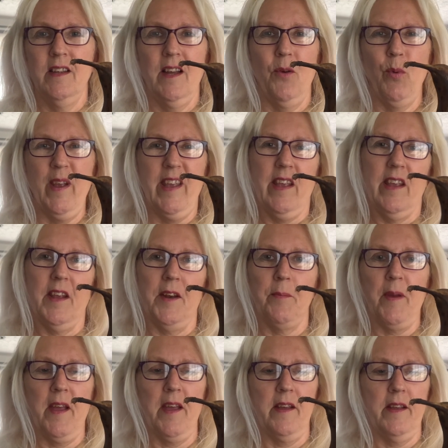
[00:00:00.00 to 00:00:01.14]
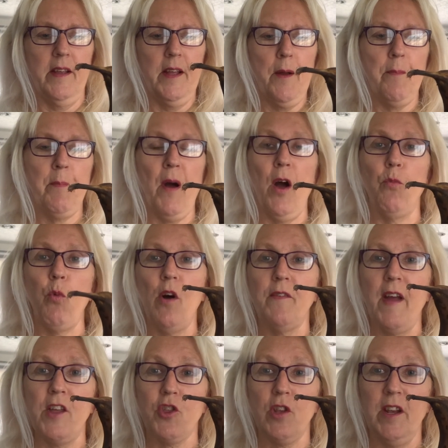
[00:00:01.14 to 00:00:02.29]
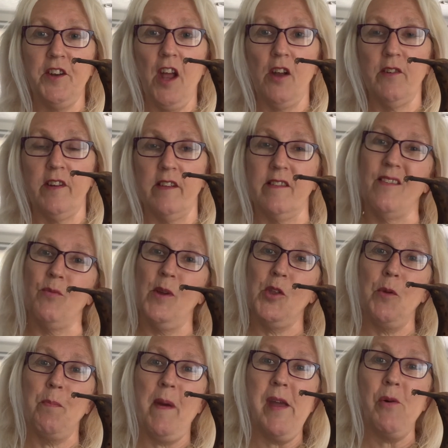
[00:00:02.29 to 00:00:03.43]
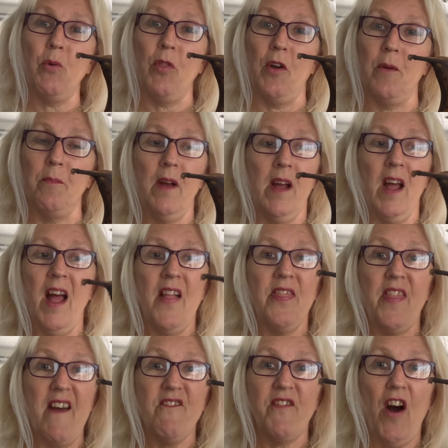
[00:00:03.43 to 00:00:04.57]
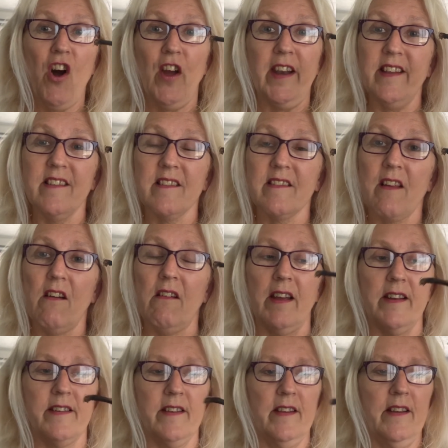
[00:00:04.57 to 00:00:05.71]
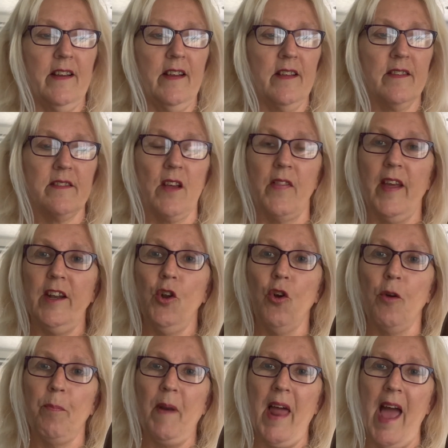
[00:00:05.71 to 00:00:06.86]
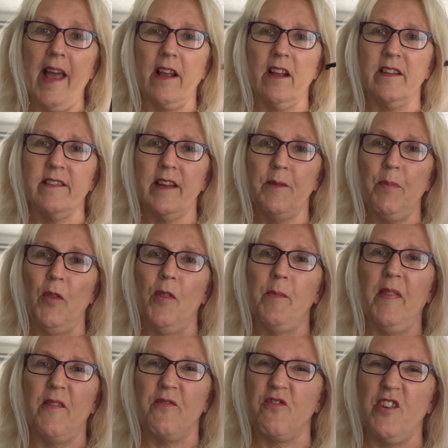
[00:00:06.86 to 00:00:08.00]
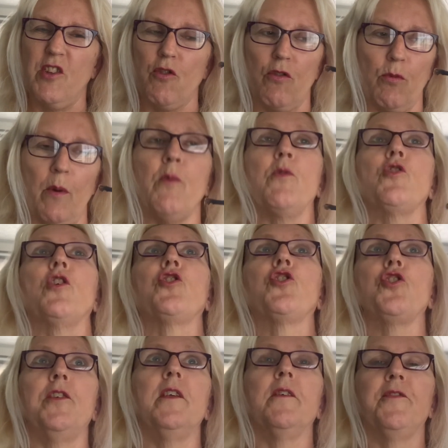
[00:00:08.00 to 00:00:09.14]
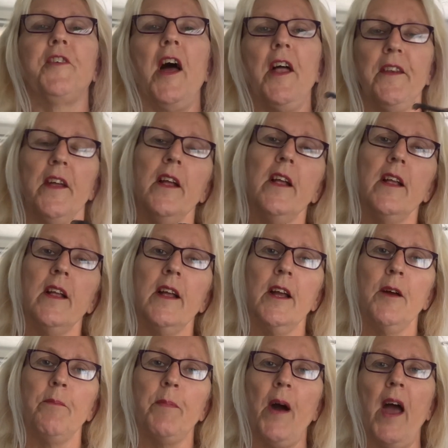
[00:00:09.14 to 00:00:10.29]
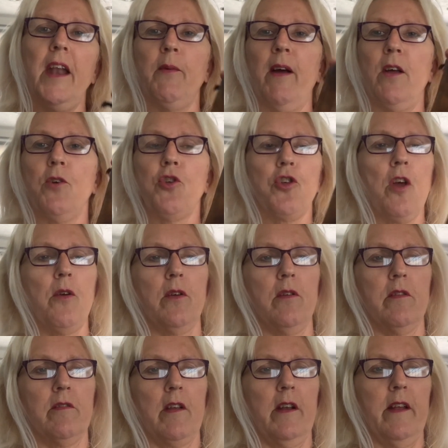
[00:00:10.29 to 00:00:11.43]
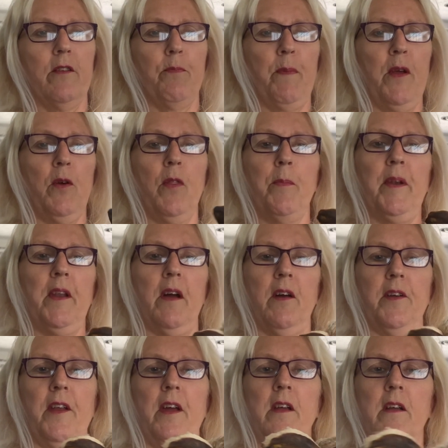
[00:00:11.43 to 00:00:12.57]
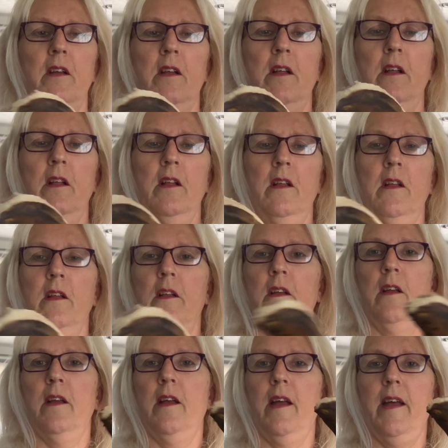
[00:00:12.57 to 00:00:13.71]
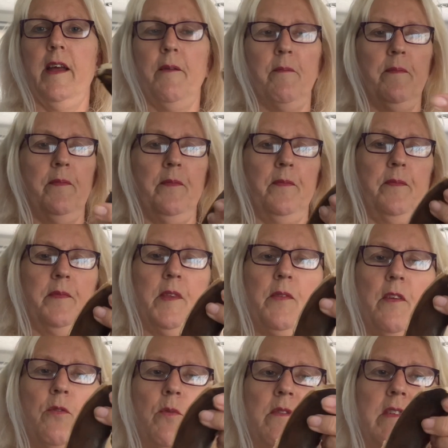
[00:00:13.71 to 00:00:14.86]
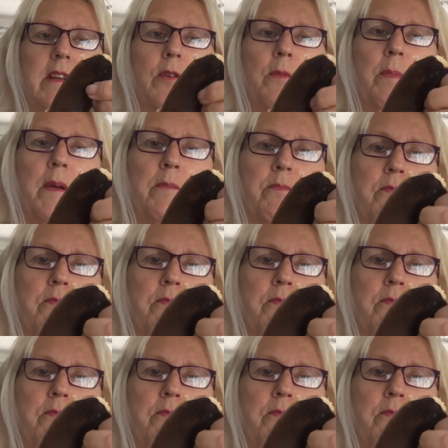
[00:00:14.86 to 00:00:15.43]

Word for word: a week and a bit. But what I've actually noticed is when you peel them, they're fine inside. So they look black. I did put them in the fridge as well, which I shouldn't have done. But anyway, I'll show you. So let's peel the banana. Um, well, this one's a little bit